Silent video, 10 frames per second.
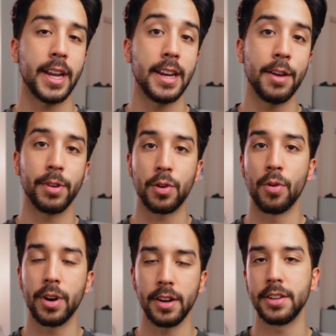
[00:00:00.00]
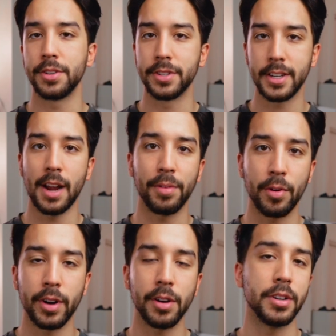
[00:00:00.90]
I can hit record and also stop
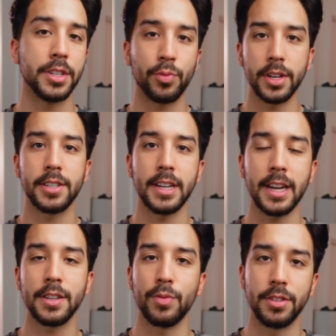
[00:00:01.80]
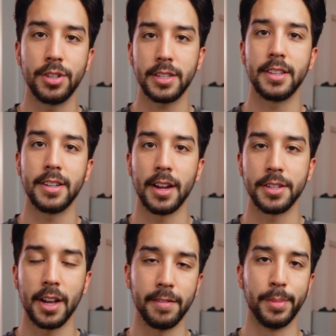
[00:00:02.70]
recording or switch scenes with just the
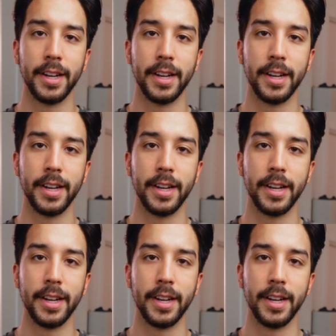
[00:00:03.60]
touch of a